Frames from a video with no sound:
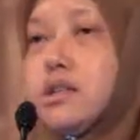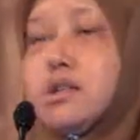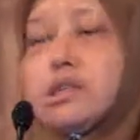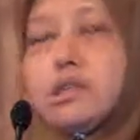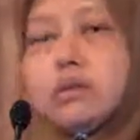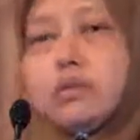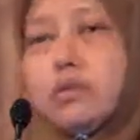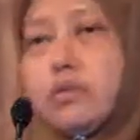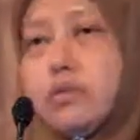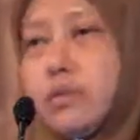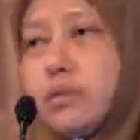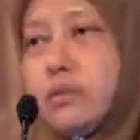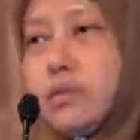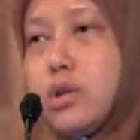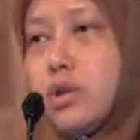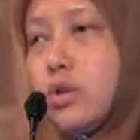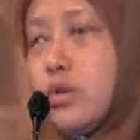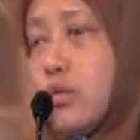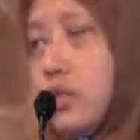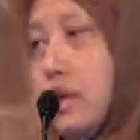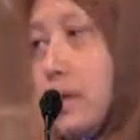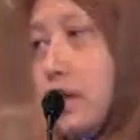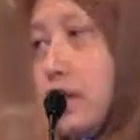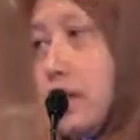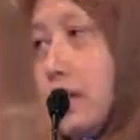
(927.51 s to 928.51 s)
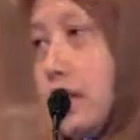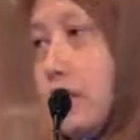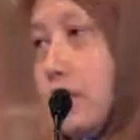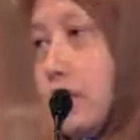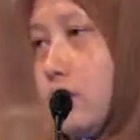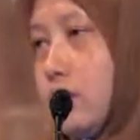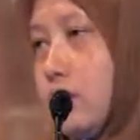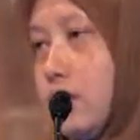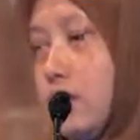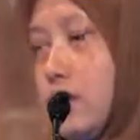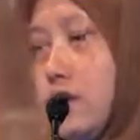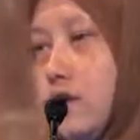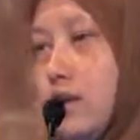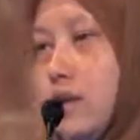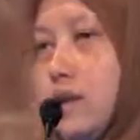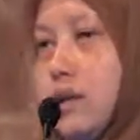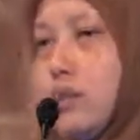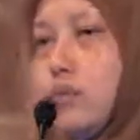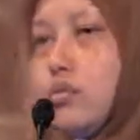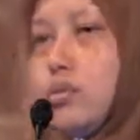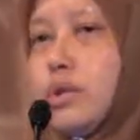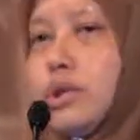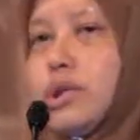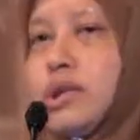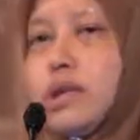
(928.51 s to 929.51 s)
Some of them know right now that
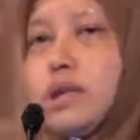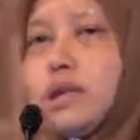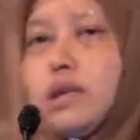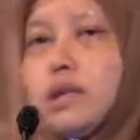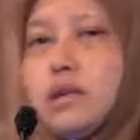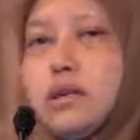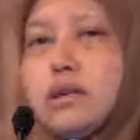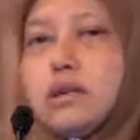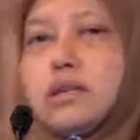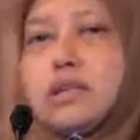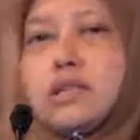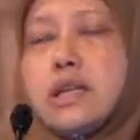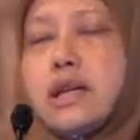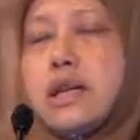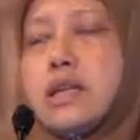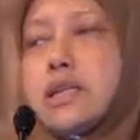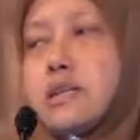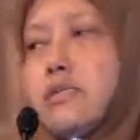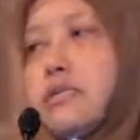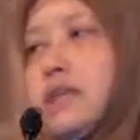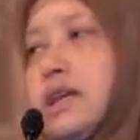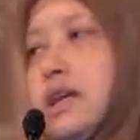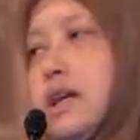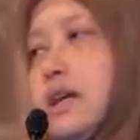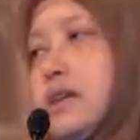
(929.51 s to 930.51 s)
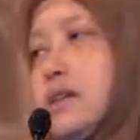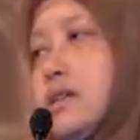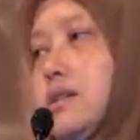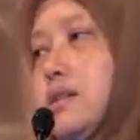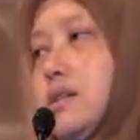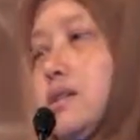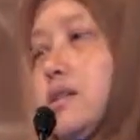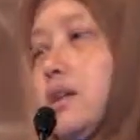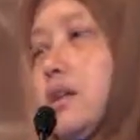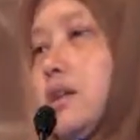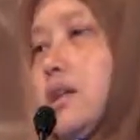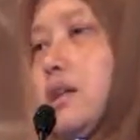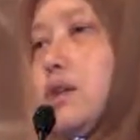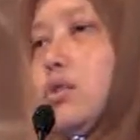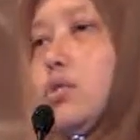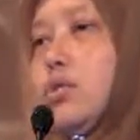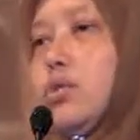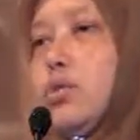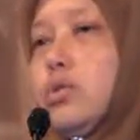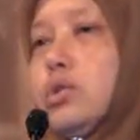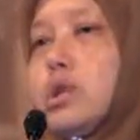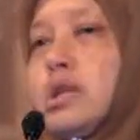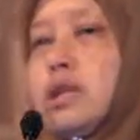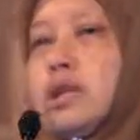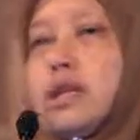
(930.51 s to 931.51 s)
with the size of the assets that they
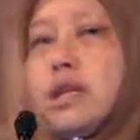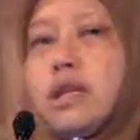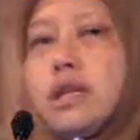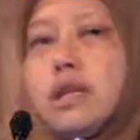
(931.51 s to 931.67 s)
hold,